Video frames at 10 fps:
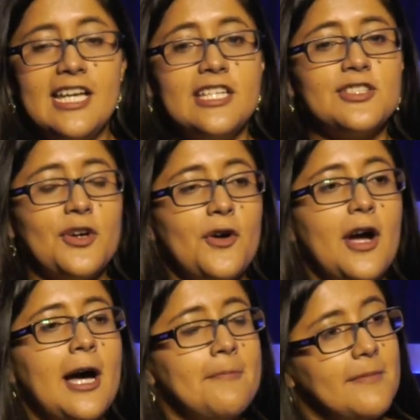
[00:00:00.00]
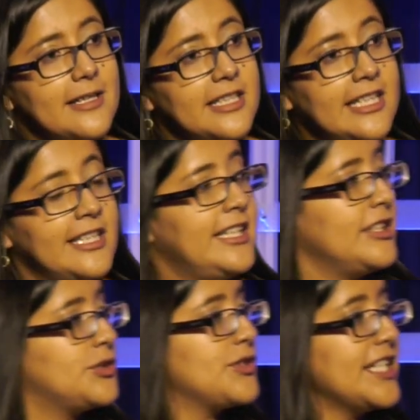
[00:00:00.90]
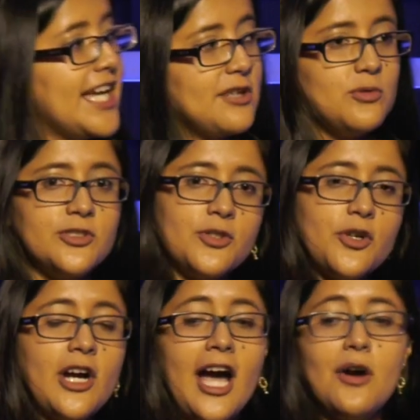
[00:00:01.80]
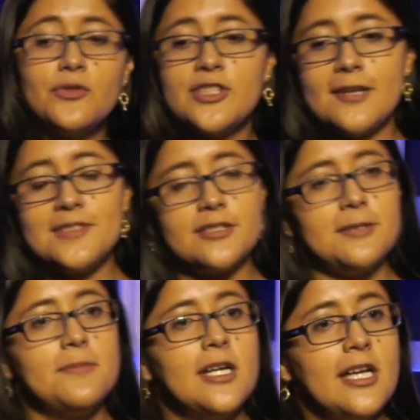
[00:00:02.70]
So today I will talk how TypeScript